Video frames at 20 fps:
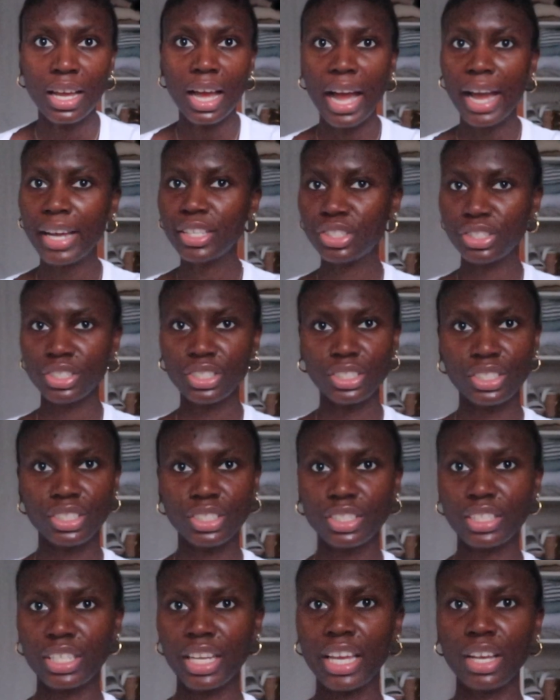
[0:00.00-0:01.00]

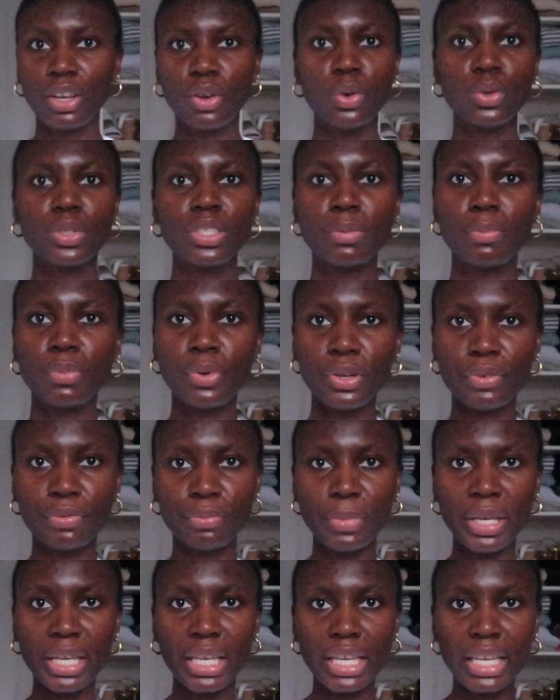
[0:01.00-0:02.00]
It goes above
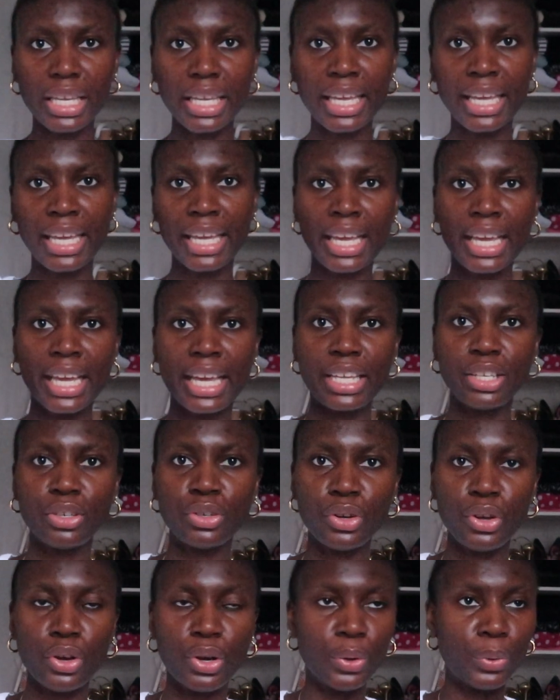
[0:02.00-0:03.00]
me,
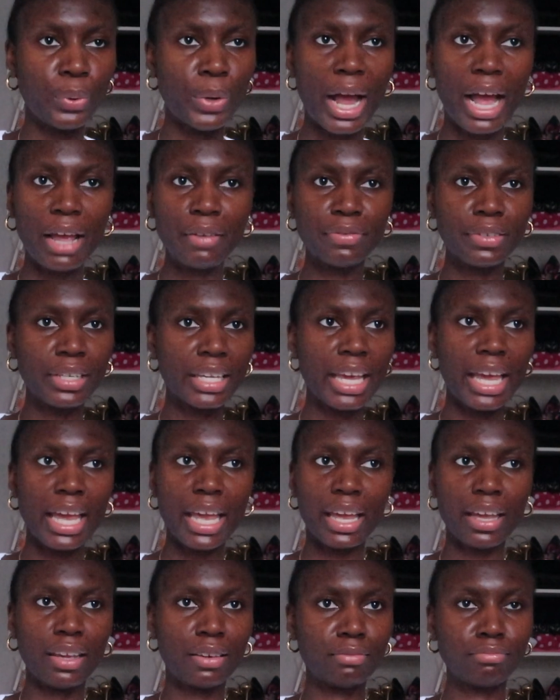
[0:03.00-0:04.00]
you know. I
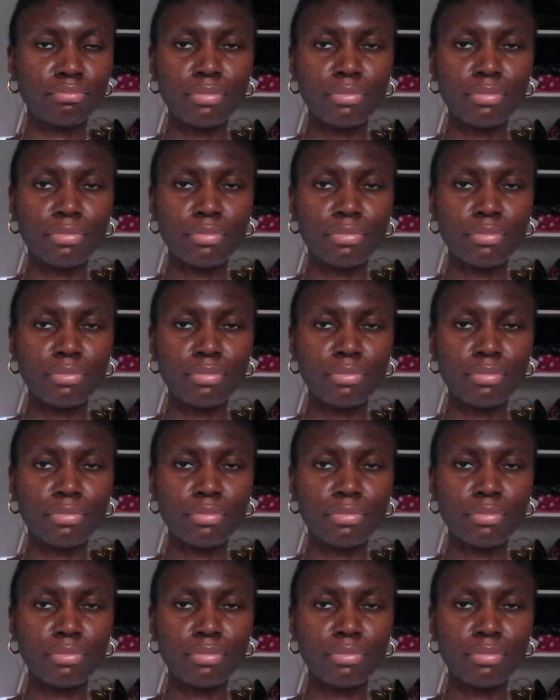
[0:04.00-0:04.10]
forget.